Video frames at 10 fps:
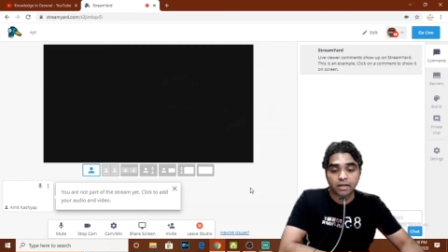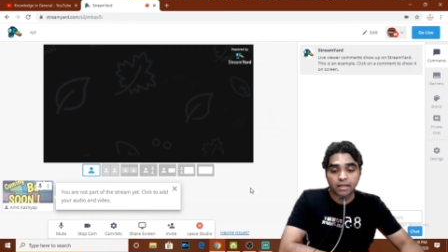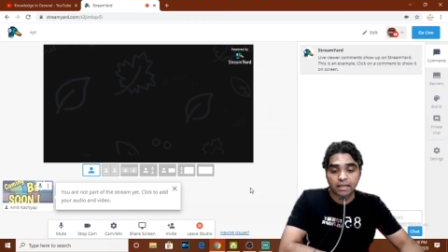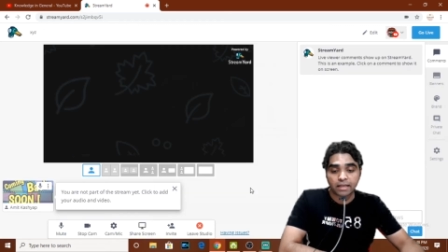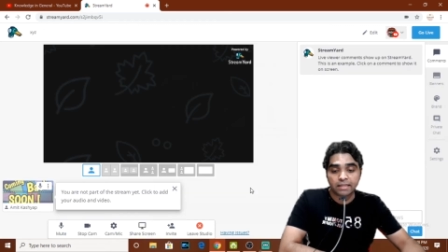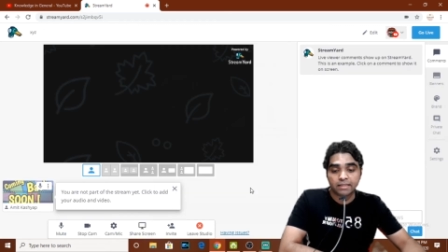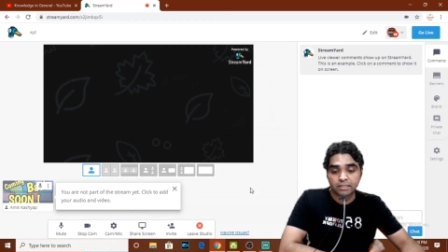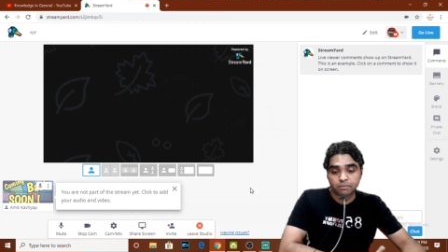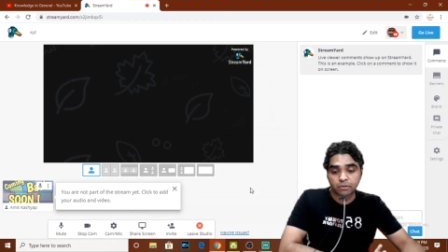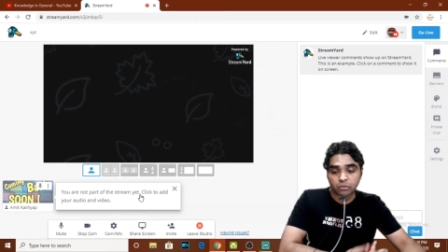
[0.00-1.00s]
in this
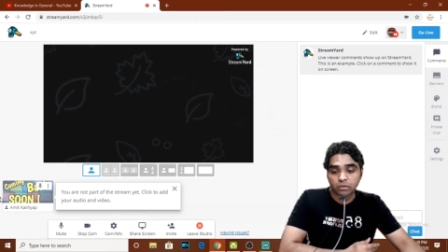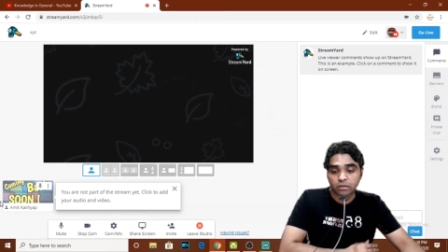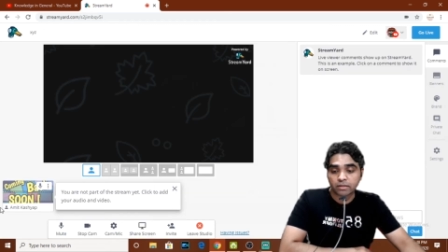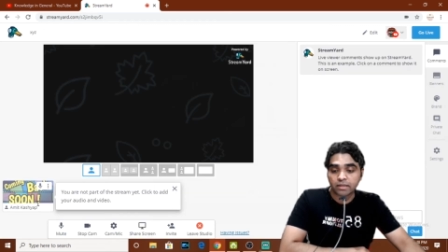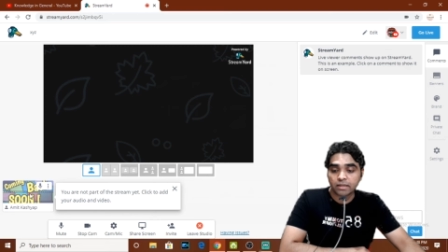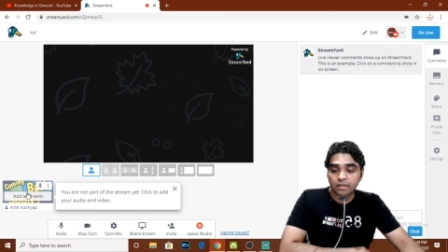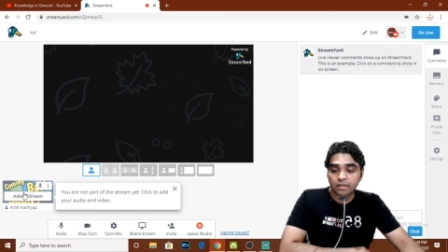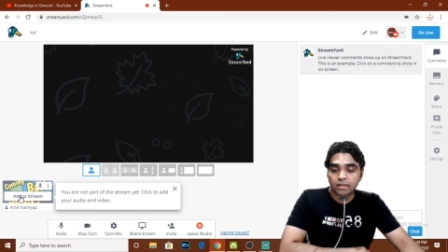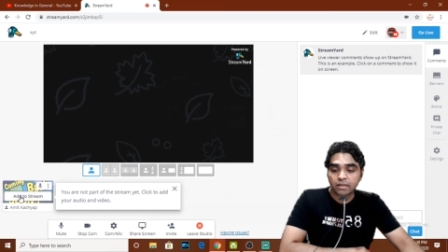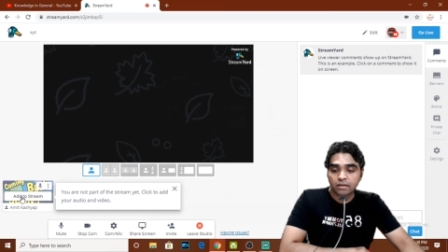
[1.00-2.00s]
particular thing
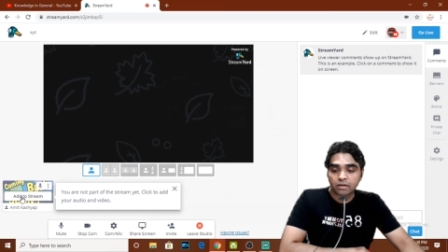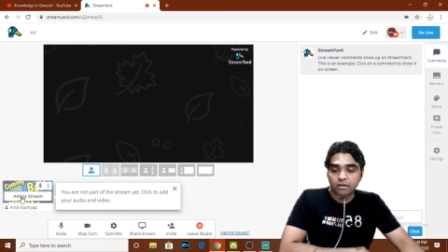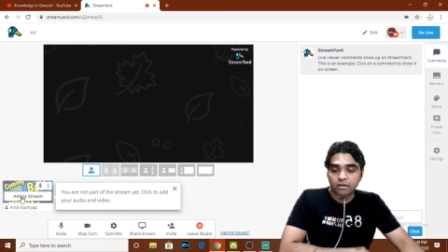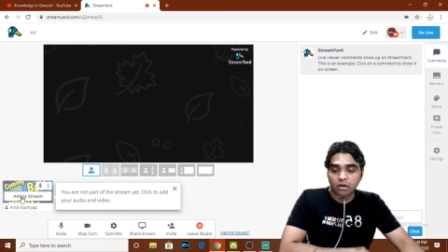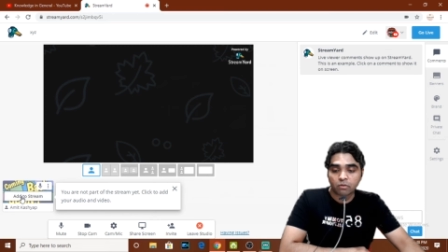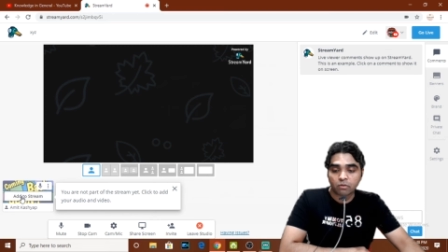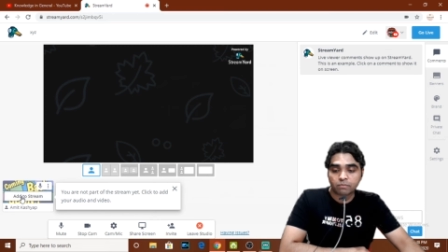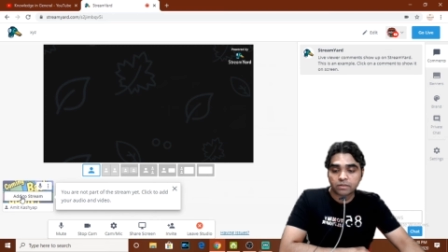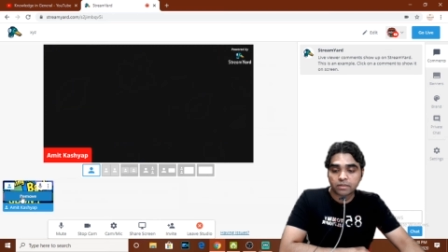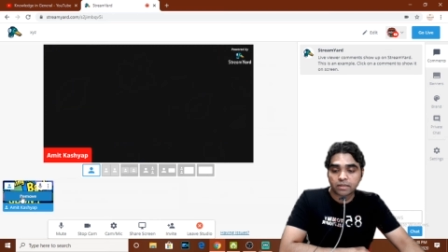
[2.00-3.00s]
now
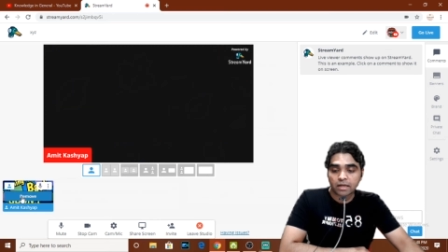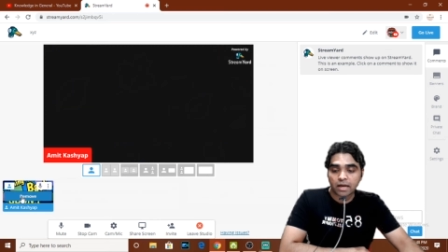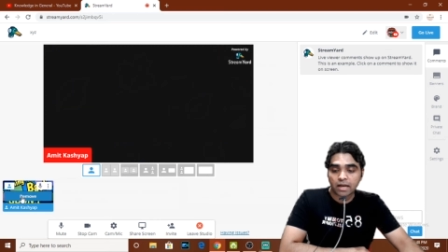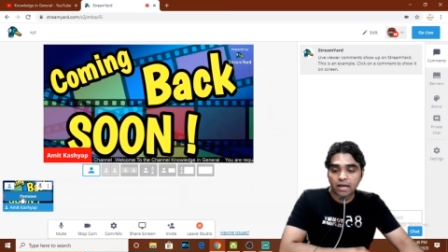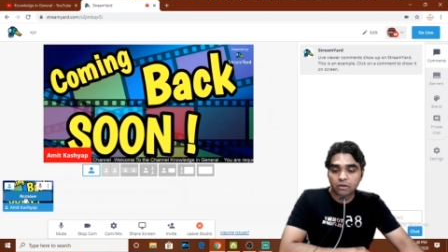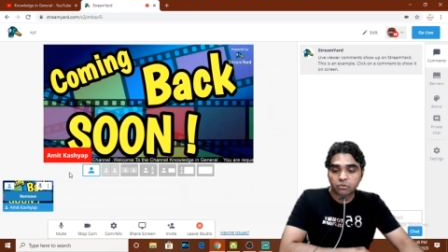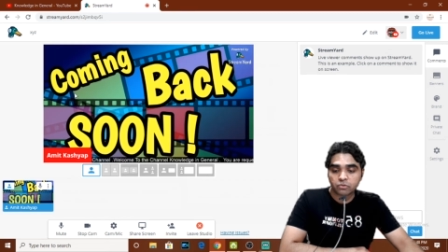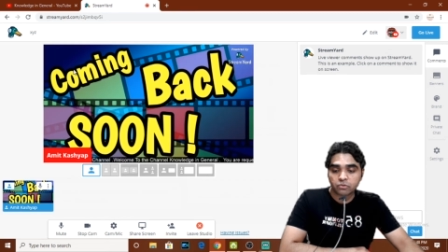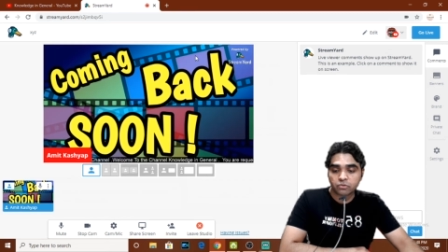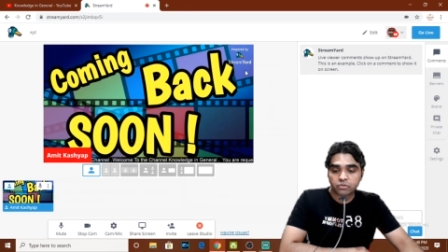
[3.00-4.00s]
i'll add to stream
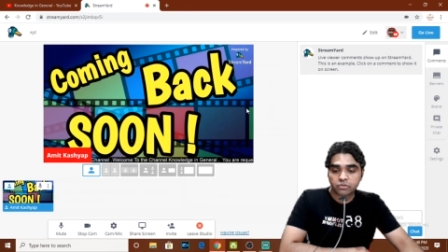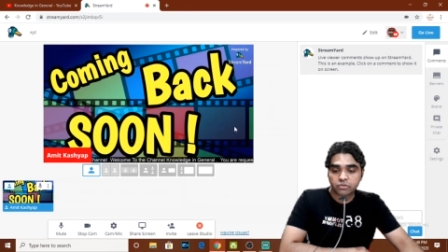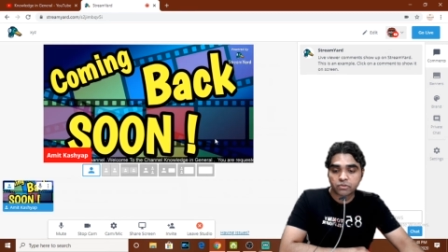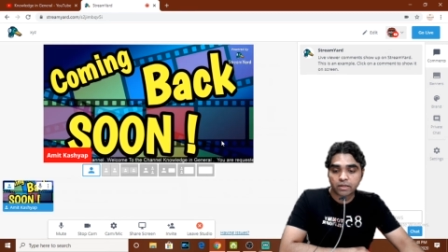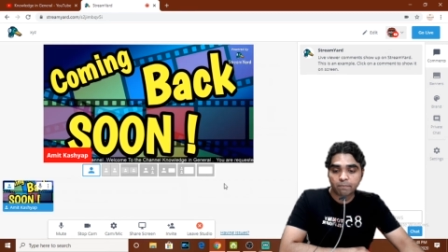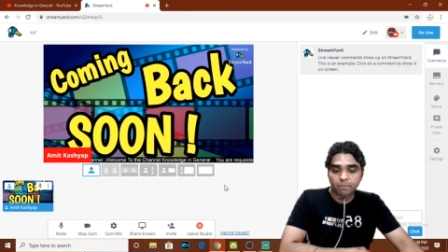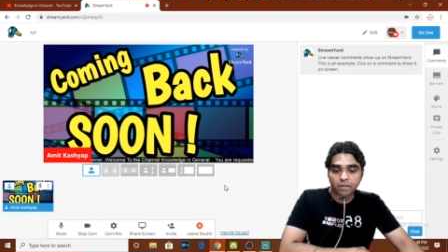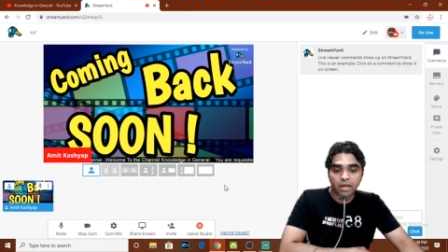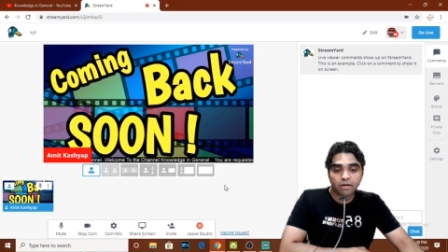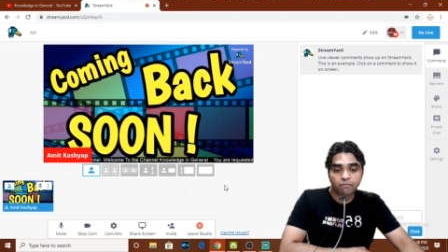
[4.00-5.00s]
and if you see now